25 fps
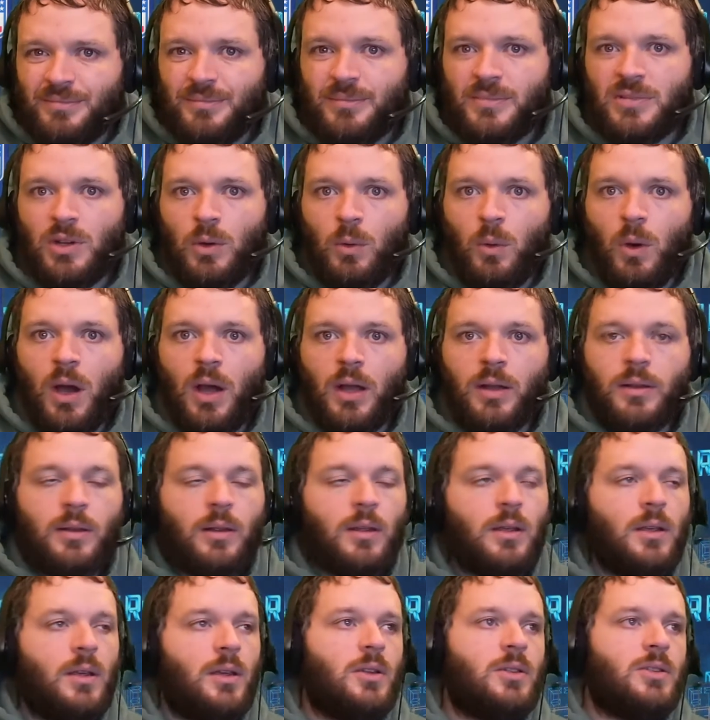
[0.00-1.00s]
So what?
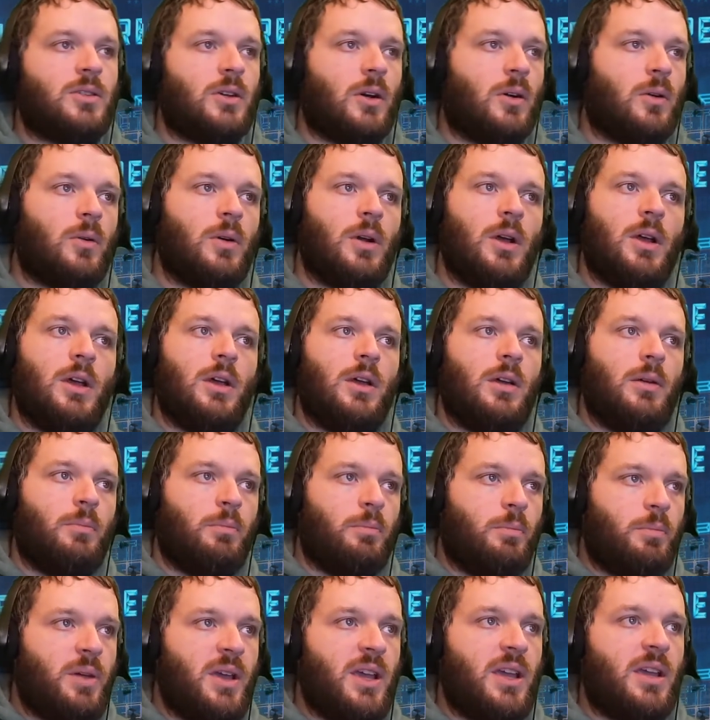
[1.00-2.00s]
So
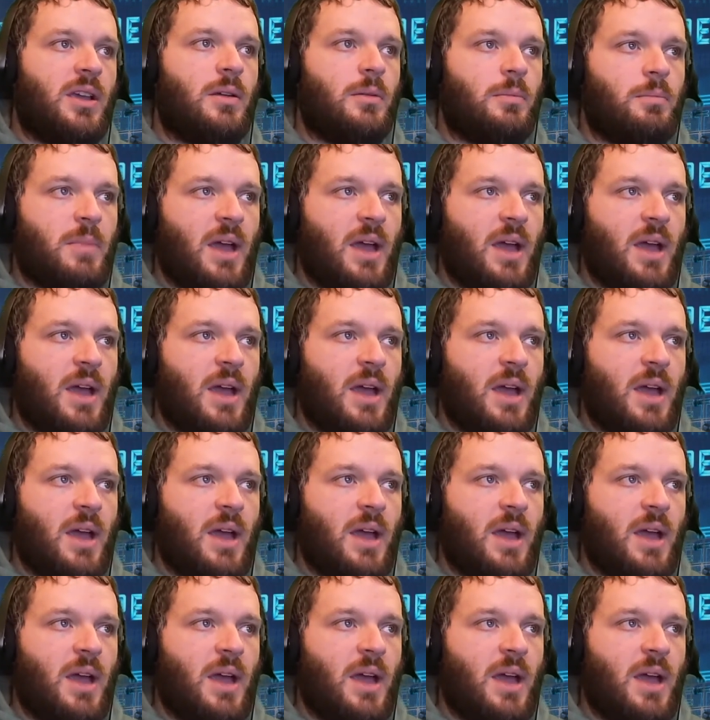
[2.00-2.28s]
big,